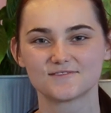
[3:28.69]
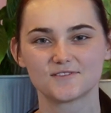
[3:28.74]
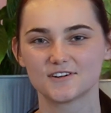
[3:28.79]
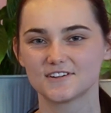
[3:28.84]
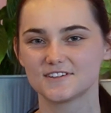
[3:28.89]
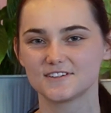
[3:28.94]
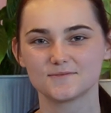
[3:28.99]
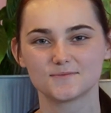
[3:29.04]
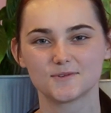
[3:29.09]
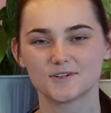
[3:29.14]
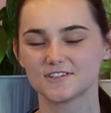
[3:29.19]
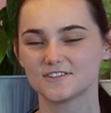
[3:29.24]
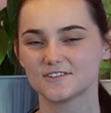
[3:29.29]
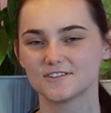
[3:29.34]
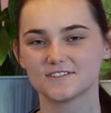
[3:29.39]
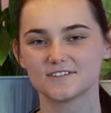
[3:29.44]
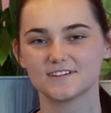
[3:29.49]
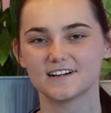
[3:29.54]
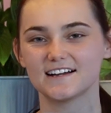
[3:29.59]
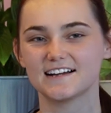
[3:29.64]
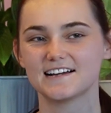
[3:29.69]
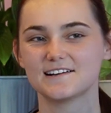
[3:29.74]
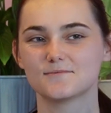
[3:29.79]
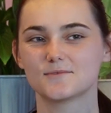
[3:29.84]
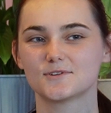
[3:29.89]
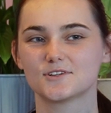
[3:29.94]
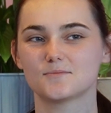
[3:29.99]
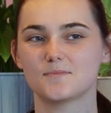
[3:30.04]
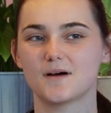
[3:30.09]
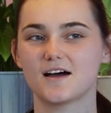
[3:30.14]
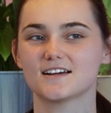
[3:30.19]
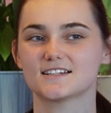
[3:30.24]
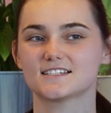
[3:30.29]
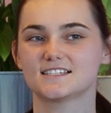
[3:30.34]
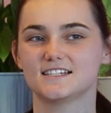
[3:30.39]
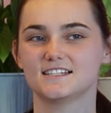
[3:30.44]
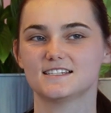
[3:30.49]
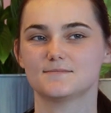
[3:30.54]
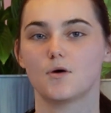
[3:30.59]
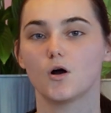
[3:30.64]
What are your
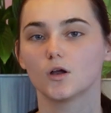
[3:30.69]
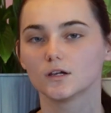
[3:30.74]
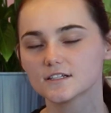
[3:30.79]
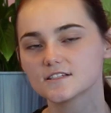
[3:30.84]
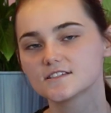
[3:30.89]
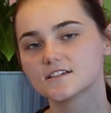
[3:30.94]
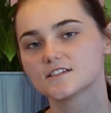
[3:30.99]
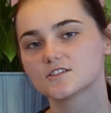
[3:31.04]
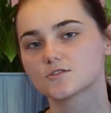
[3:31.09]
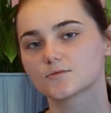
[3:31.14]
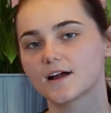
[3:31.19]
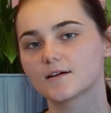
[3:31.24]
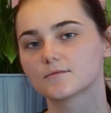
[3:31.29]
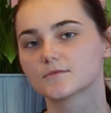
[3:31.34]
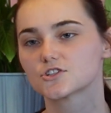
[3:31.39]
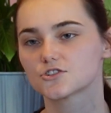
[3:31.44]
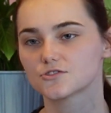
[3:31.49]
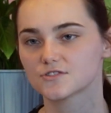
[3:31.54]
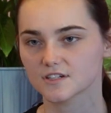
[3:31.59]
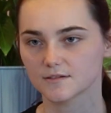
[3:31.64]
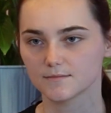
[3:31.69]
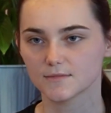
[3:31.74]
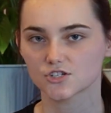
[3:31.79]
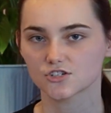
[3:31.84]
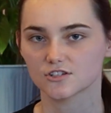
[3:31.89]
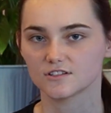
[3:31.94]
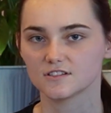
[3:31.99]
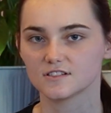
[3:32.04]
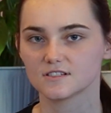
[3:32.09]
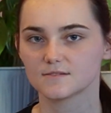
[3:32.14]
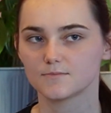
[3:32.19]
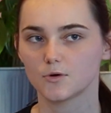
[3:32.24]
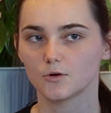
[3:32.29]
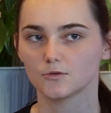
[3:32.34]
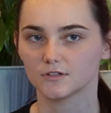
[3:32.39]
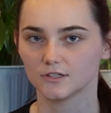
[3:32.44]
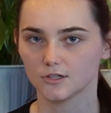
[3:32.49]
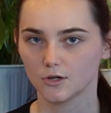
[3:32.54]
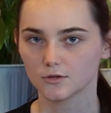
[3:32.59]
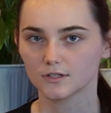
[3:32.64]
party's policies around reducing emissions,
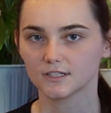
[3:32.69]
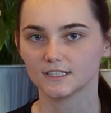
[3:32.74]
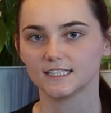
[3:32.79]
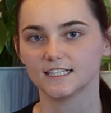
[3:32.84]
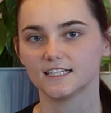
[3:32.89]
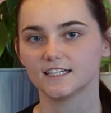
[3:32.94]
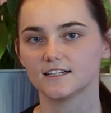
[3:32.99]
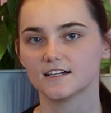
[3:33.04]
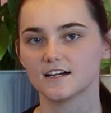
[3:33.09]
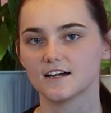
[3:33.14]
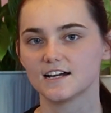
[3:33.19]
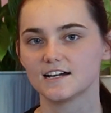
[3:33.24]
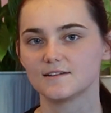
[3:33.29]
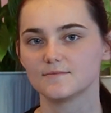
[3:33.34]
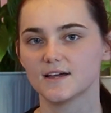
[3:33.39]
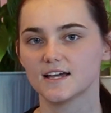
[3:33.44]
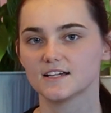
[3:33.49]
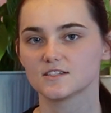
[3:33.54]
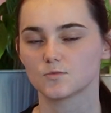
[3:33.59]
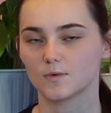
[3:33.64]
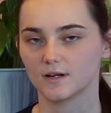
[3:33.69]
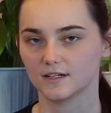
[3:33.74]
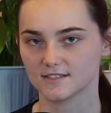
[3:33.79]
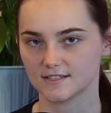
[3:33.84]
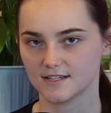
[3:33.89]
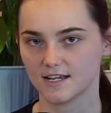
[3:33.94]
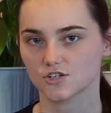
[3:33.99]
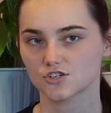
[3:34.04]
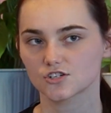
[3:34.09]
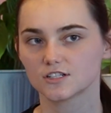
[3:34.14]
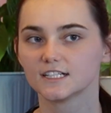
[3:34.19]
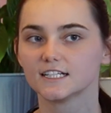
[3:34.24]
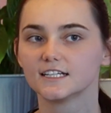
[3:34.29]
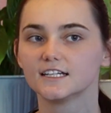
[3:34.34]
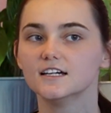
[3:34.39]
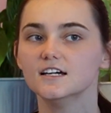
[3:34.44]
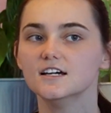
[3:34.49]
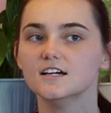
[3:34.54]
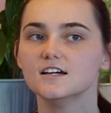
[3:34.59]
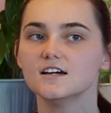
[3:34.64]
both locally as well as
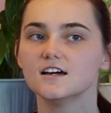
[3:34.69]
nationally?